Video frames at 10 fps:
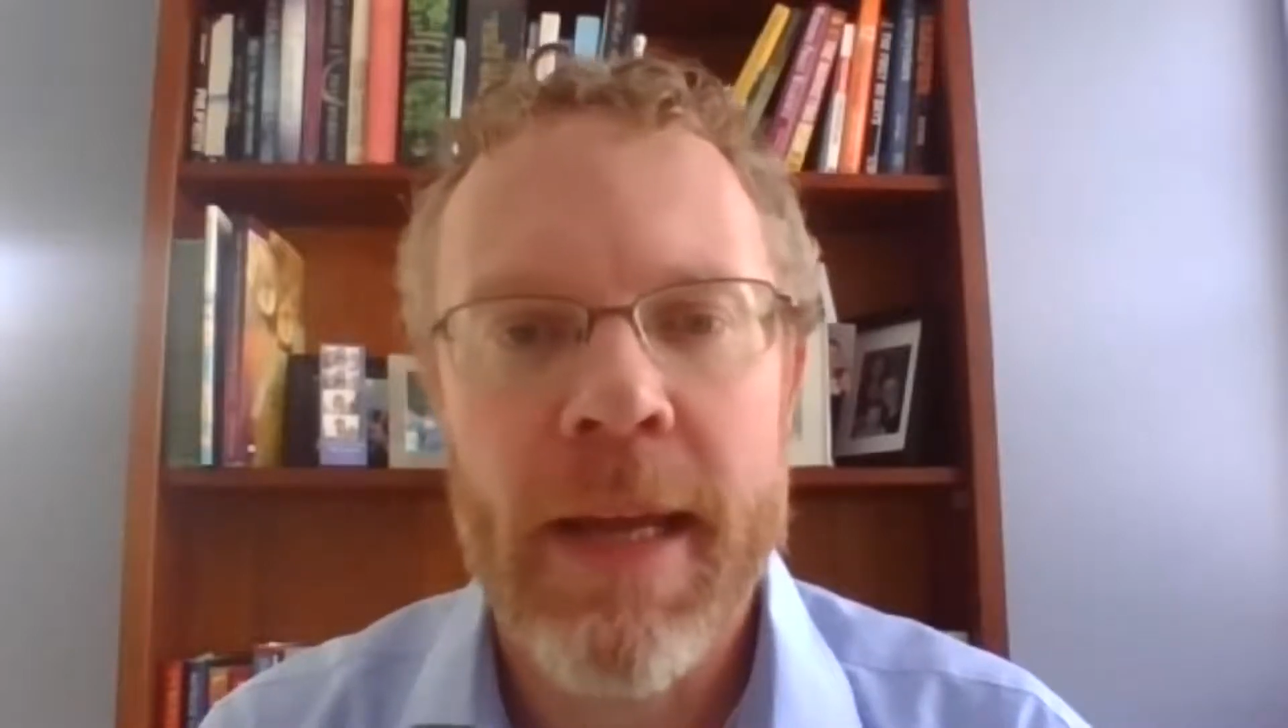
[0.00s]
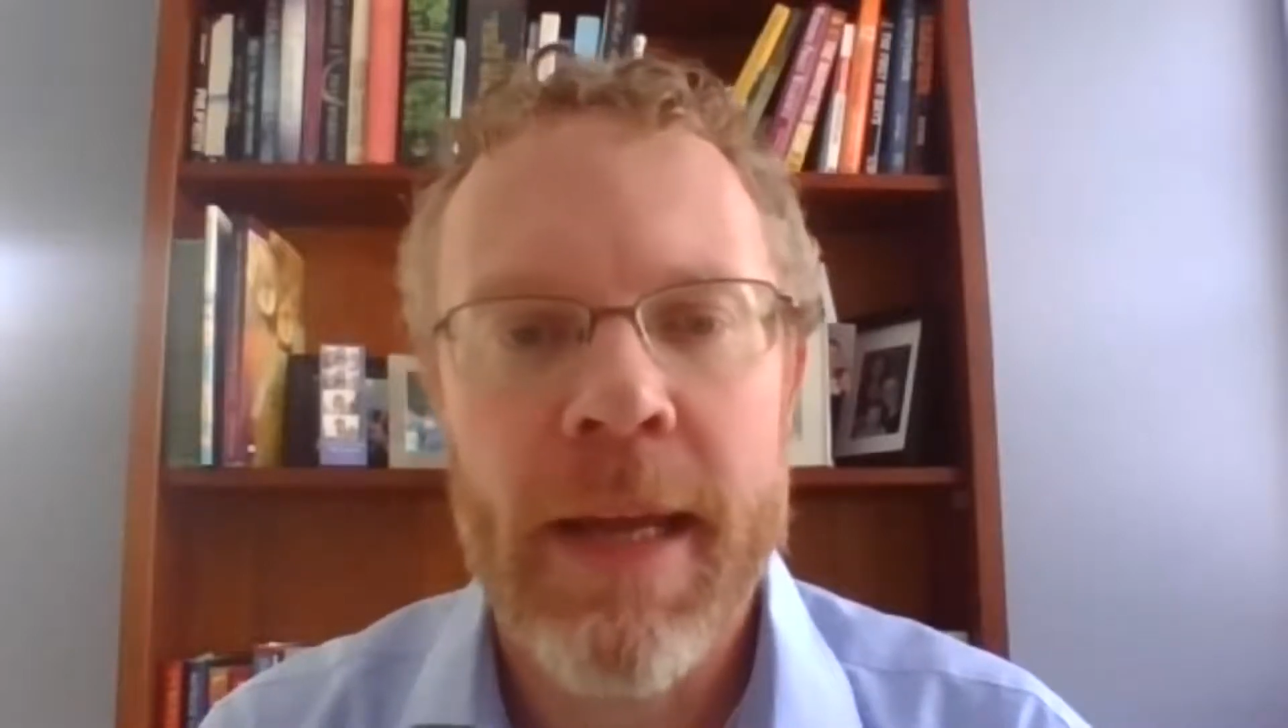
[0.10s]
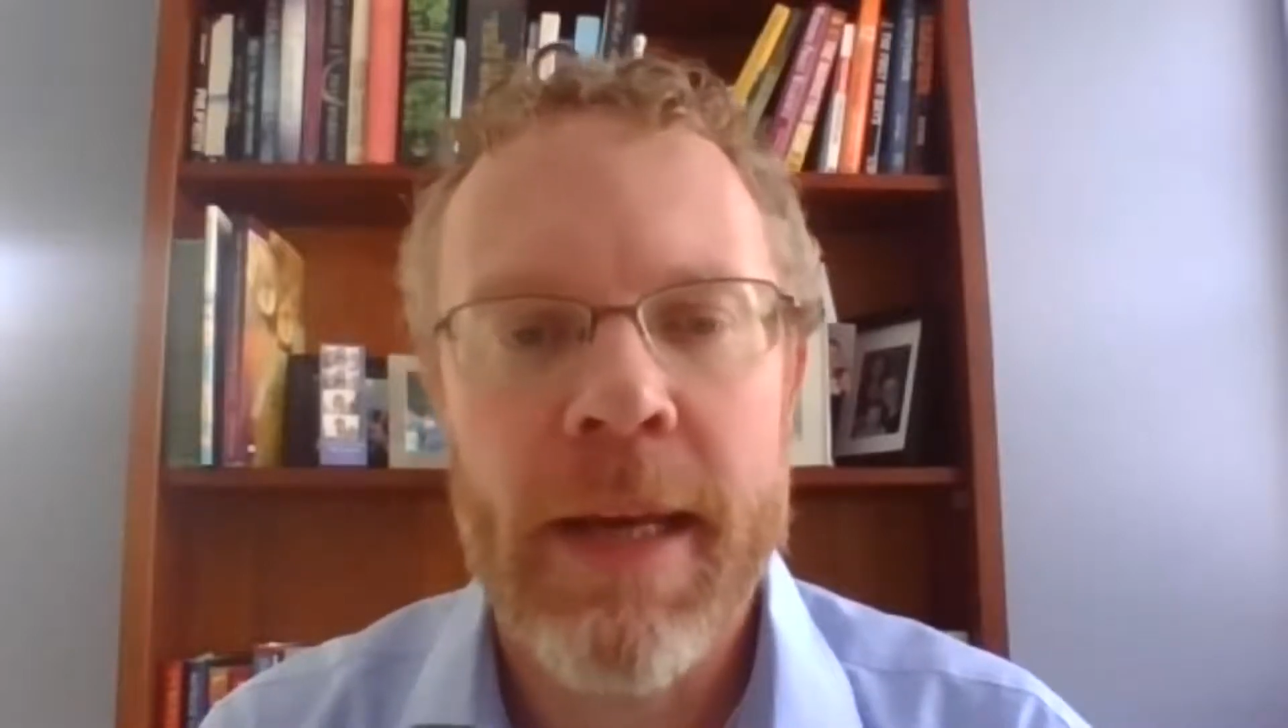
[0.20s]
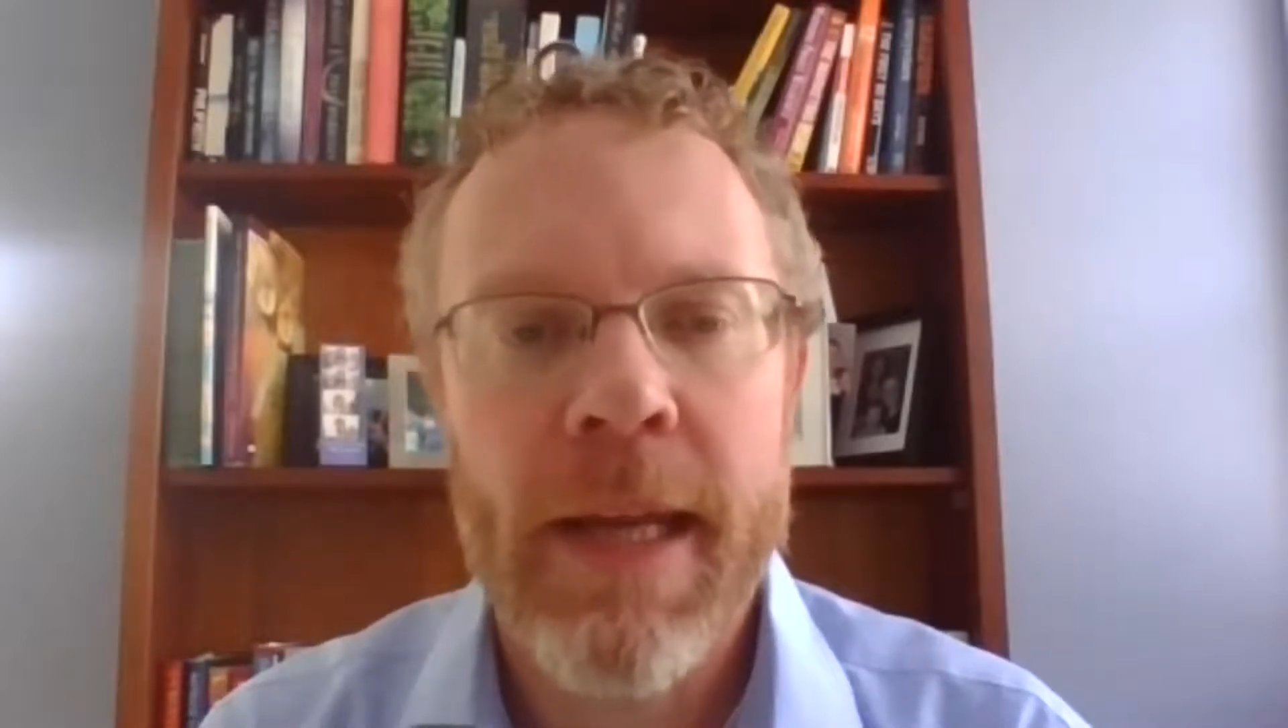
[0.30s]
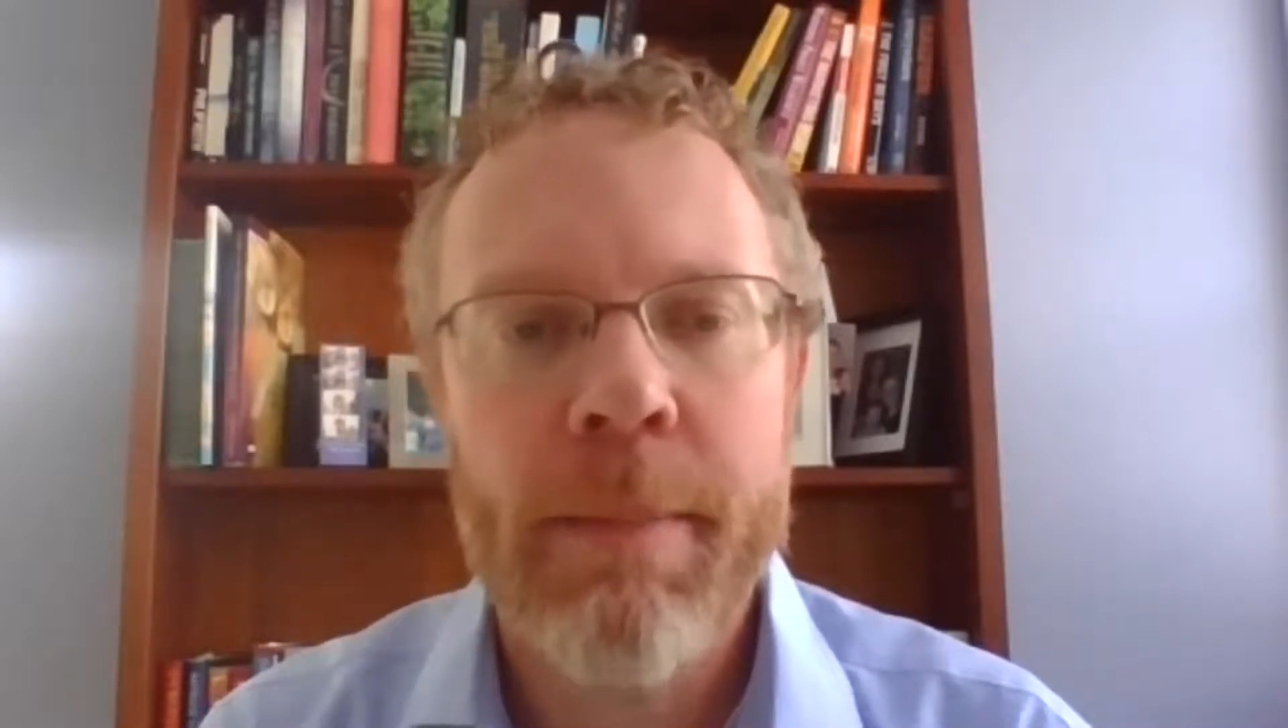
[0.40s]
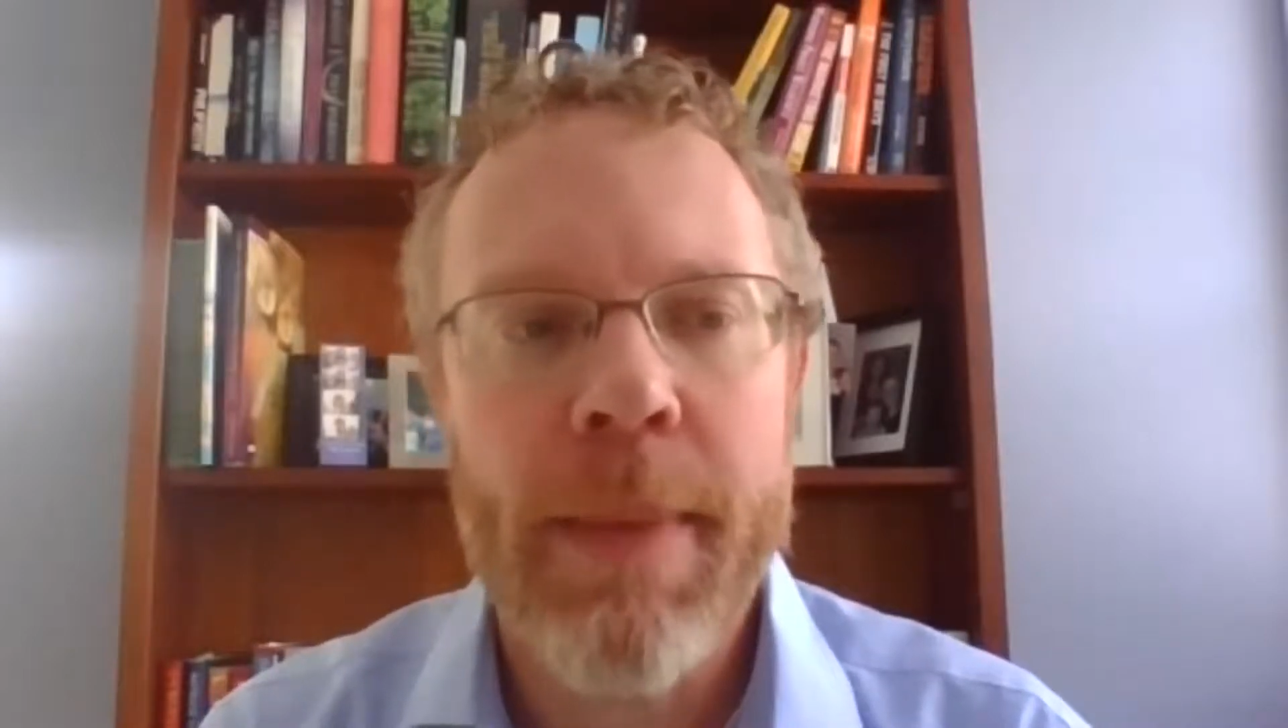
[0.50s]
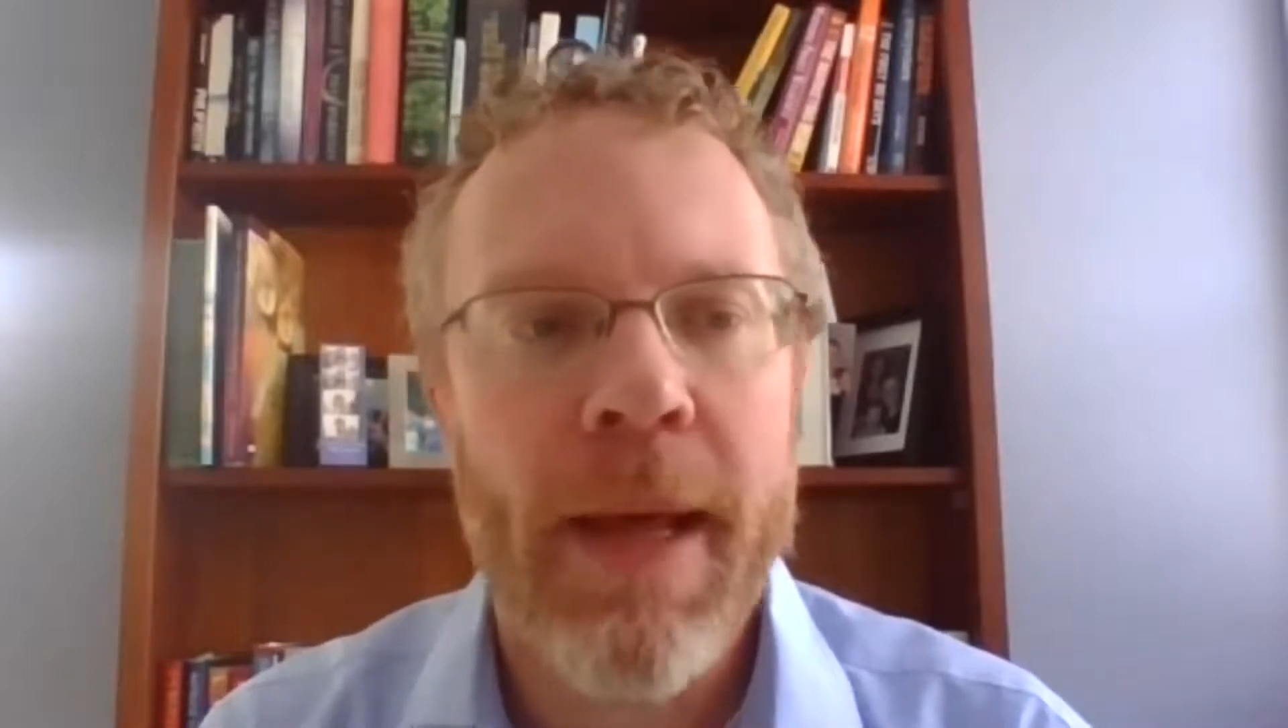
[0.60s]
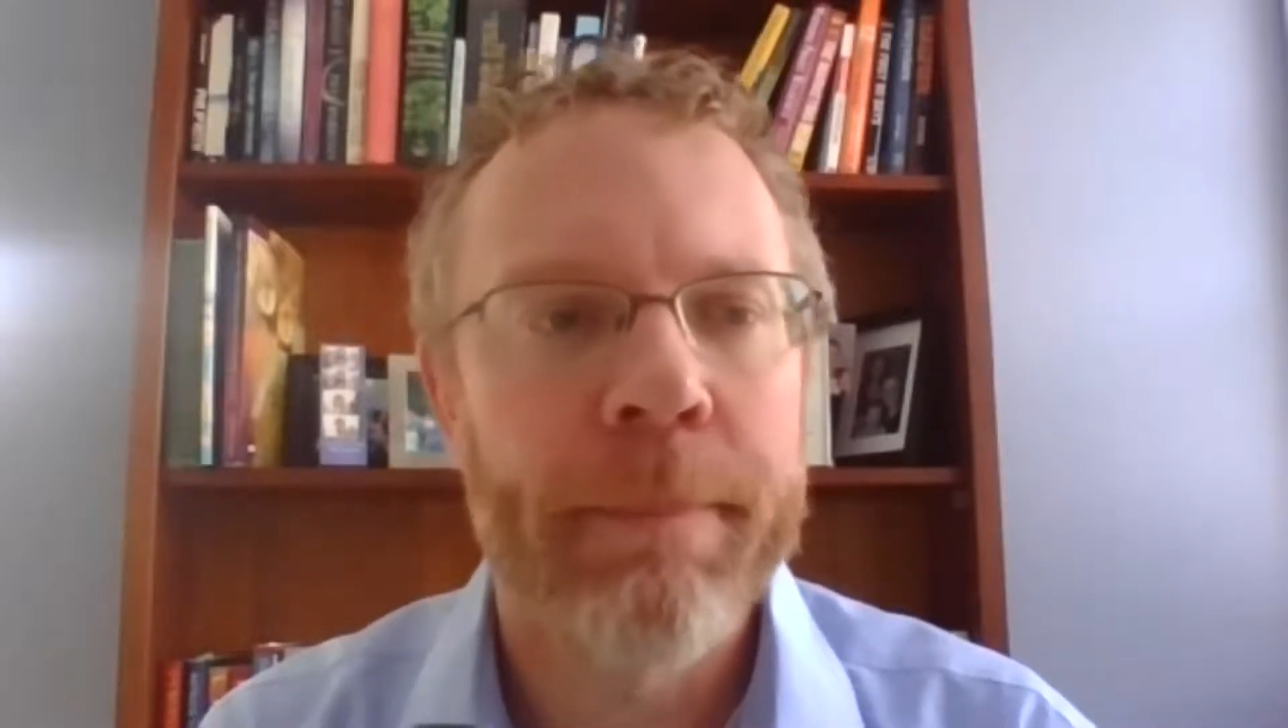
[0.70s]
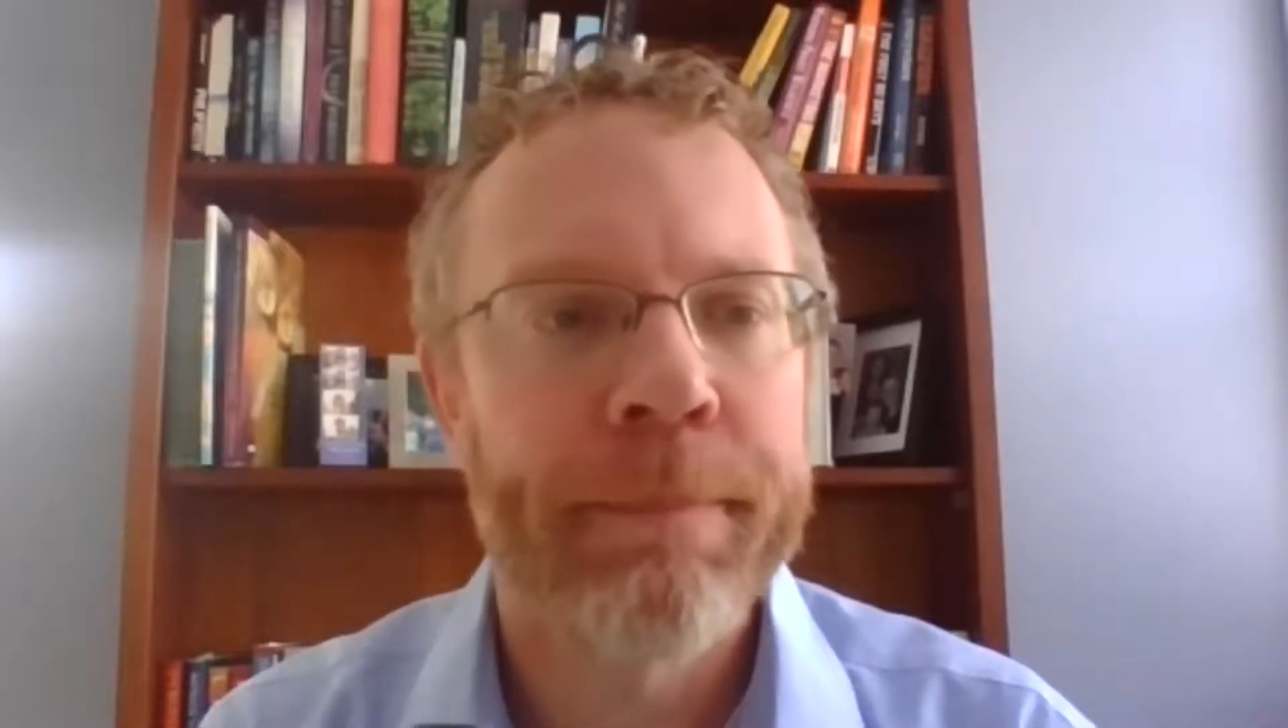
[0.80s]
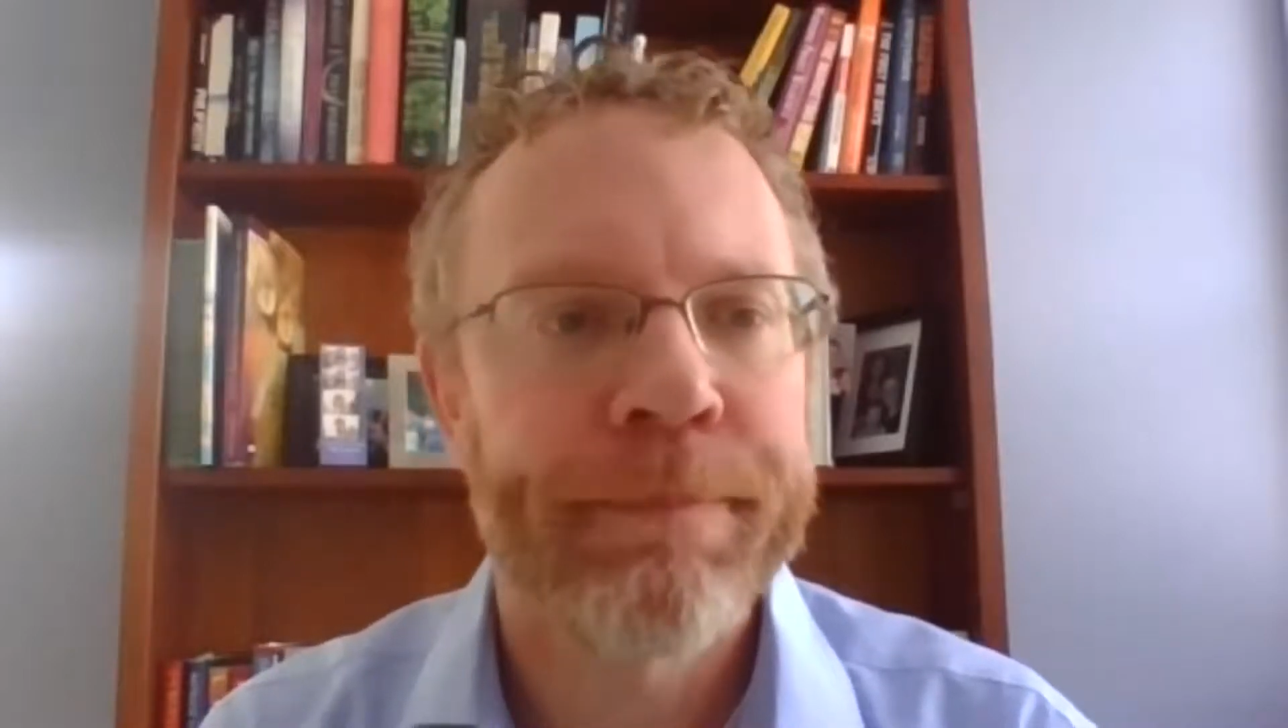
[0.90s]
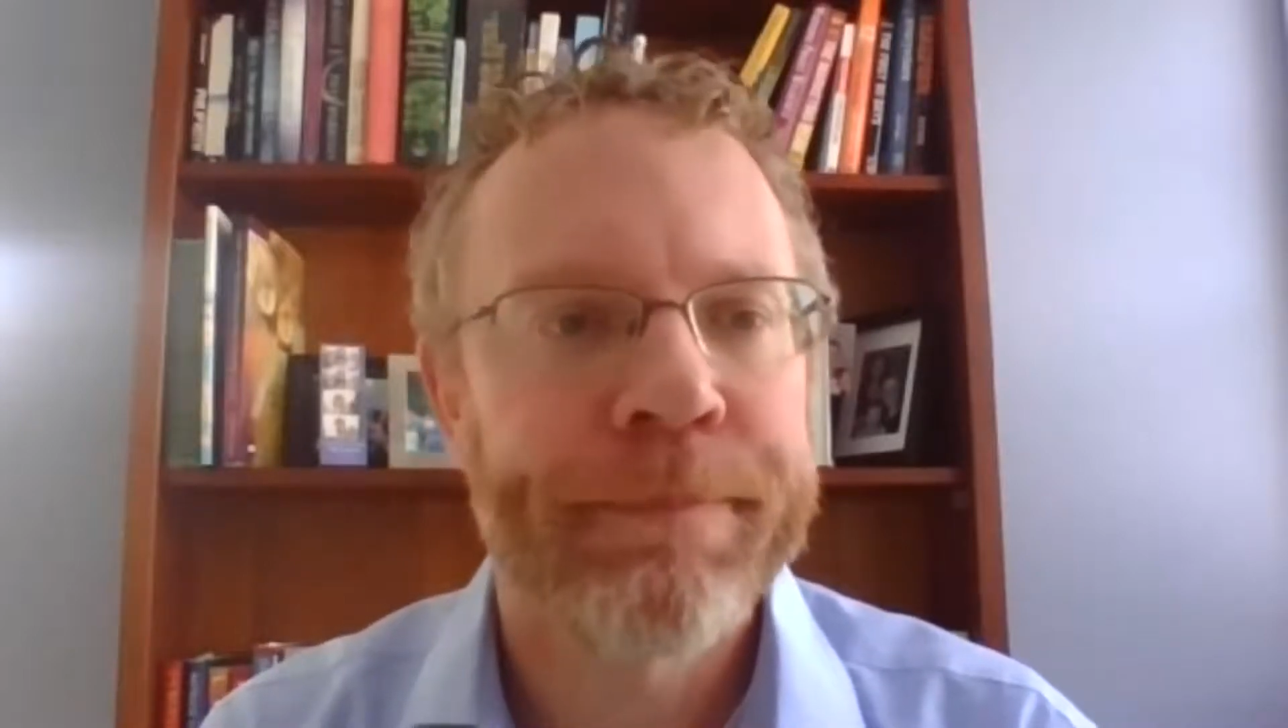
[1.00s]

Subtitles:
in email.